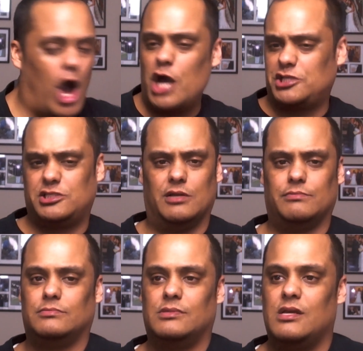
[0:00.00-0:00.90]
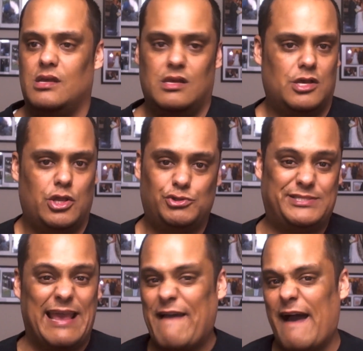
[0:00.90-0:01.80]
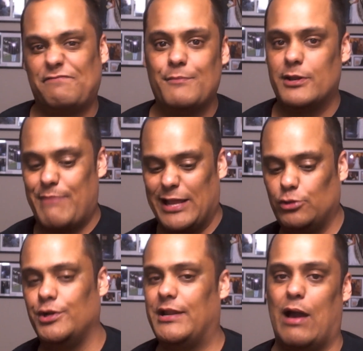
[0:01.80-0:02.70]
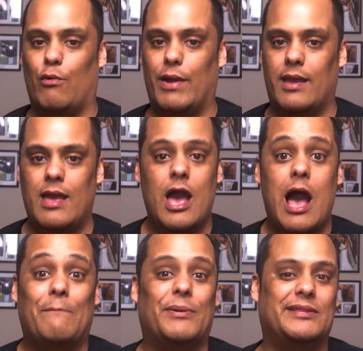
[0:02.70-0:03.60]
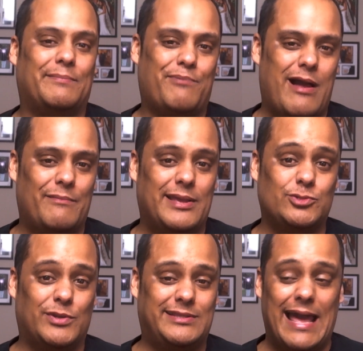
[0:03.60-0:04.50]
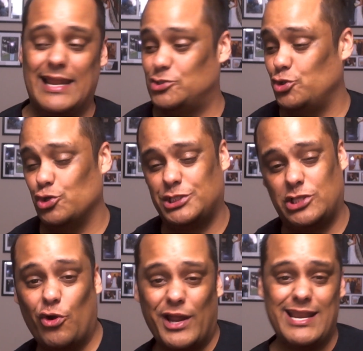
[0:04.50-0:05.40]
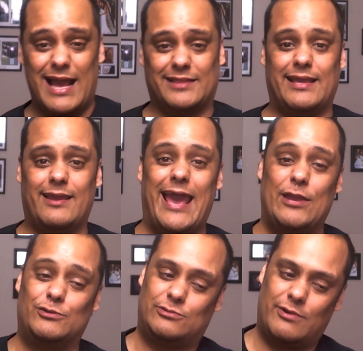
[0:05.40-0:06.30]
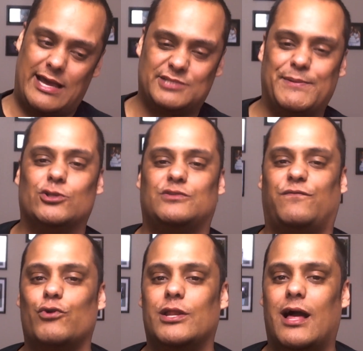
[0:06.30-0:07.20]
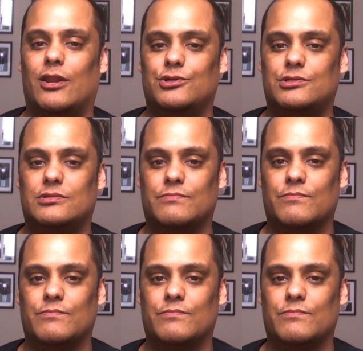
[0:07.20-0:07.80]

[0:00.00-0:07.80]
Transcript: Awesome. You save half the money by doing it that way. But the problem is with that is you're still connected and you still got to spend those $40.